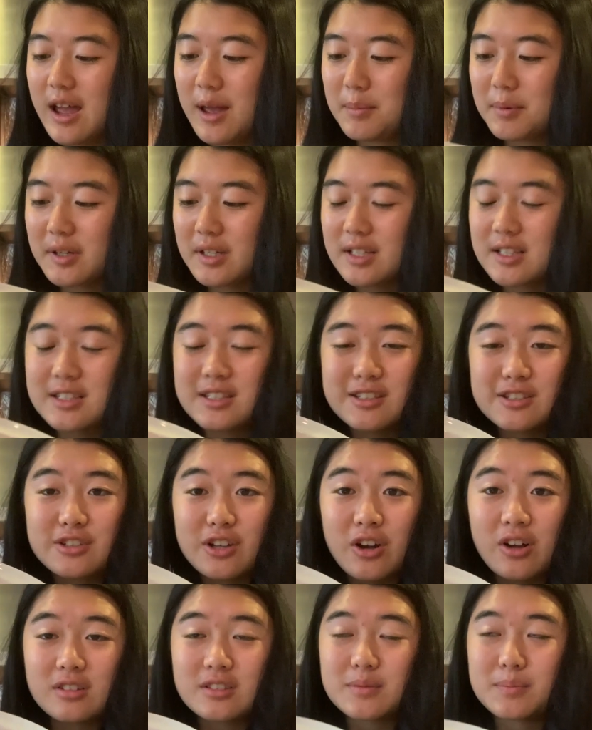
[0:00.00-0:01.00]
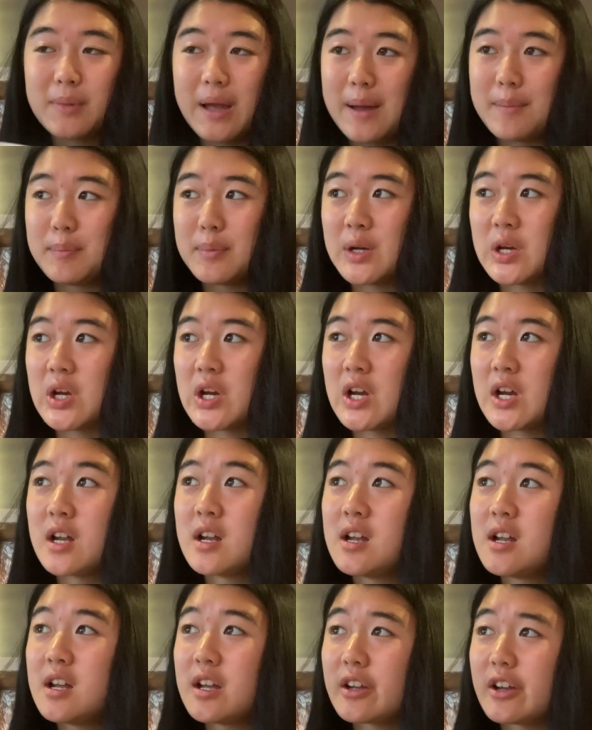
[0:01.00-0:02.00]
I put in salt, pepper,
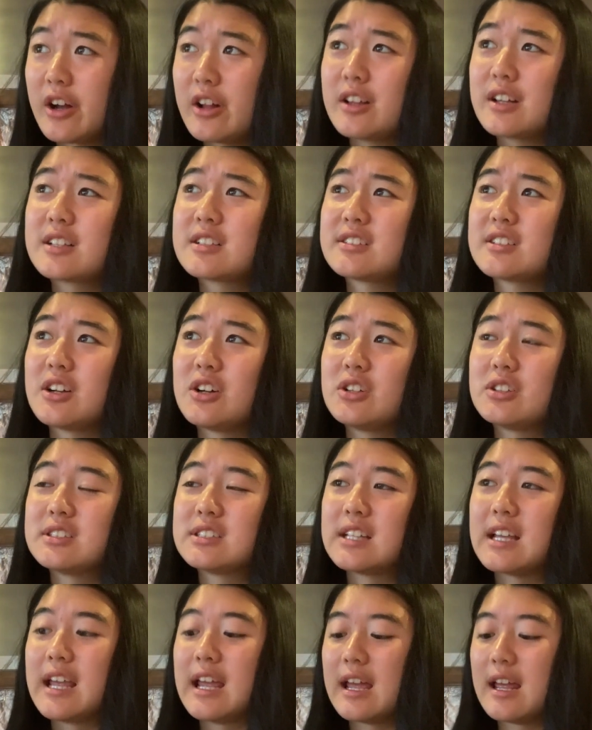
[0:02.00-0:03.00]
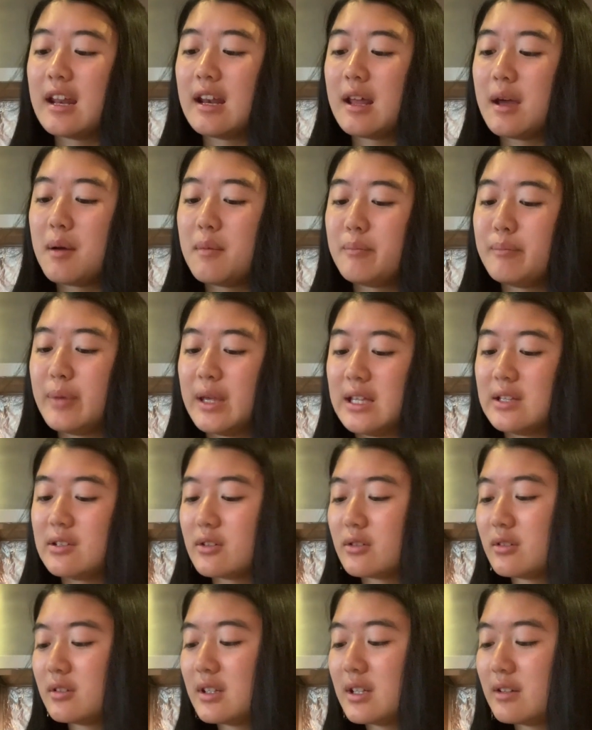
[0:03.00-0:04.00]
garlic salt, and
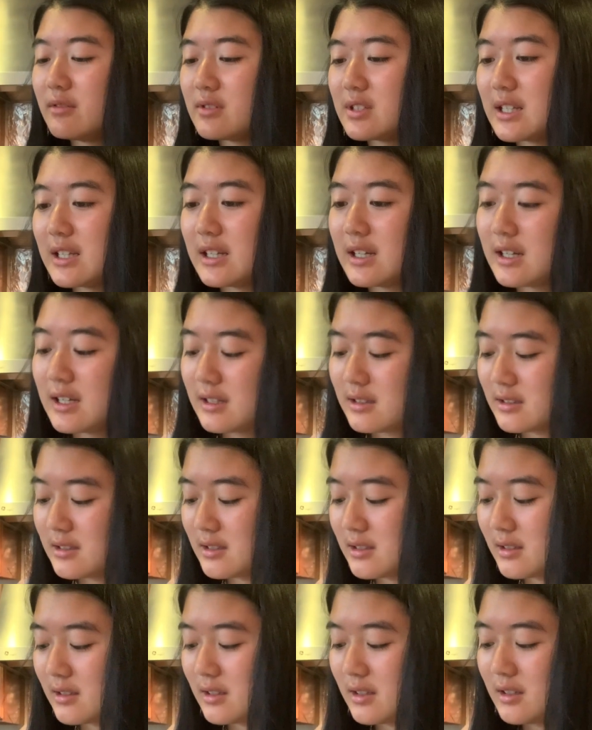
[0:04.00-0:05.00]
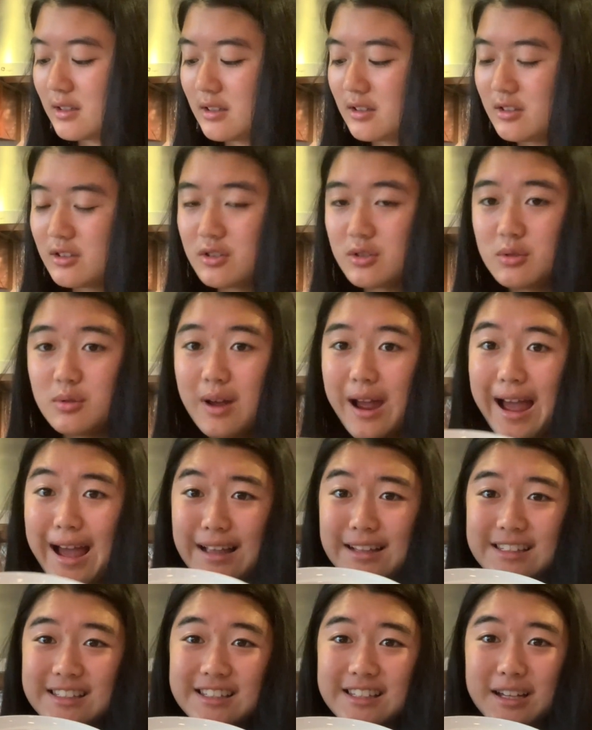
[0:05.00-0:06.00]
basil leaves in it to
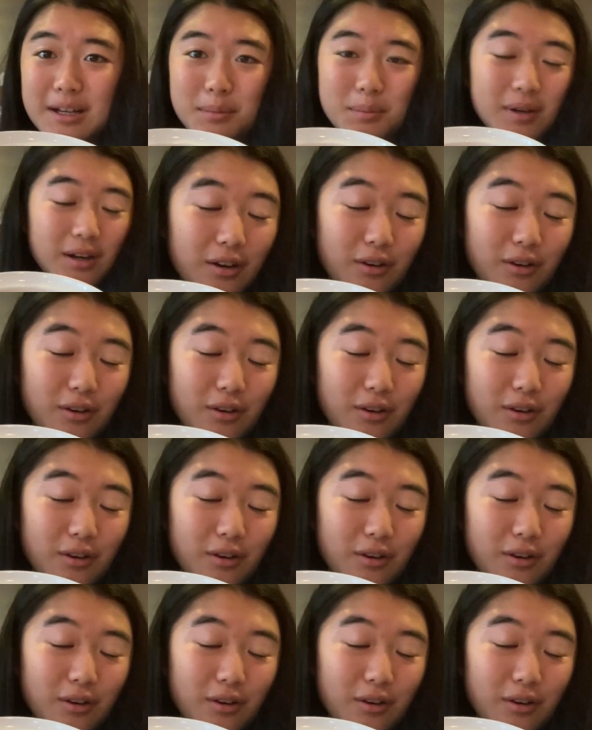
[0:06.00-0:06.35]
add some